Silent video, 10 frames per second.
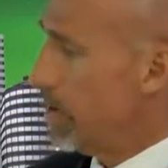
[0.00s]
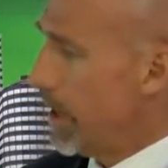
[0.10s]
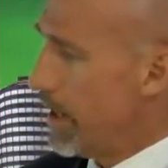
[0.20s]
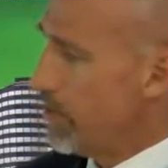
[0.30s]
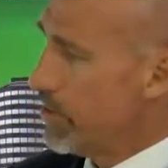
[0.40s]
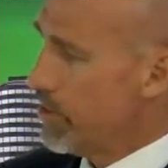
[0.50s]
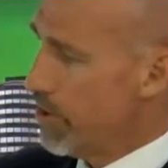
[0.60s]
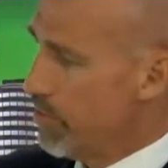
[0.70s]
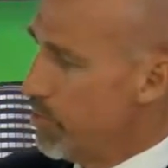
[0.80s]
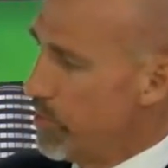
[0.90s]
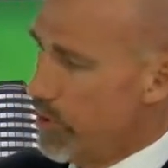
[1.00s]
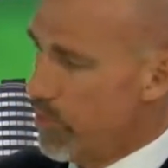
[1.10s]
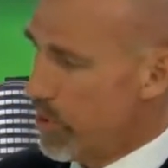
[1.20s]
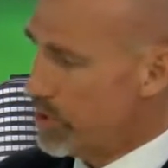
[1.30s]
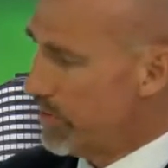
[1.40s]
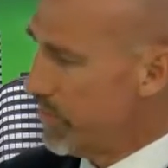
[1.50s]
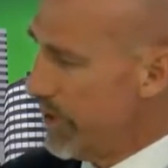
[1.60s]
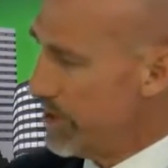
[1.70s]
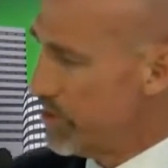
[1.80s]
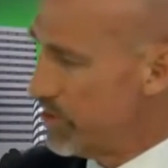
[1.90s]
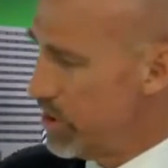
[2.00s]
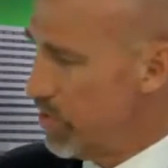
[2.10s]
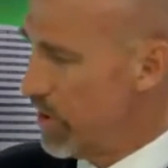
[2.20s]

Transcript: enter your personal information. Do you